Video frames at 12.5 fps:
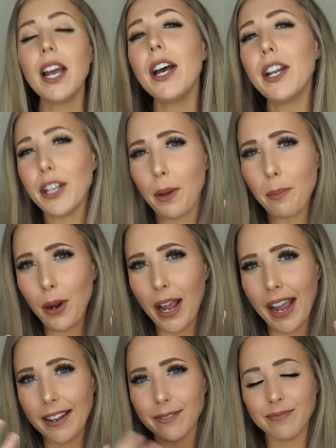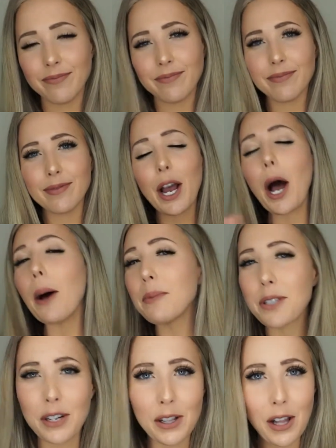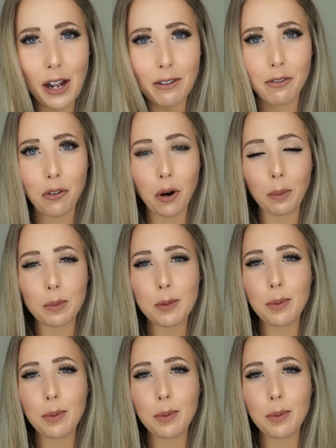Number 8. Comes in a lot of forms,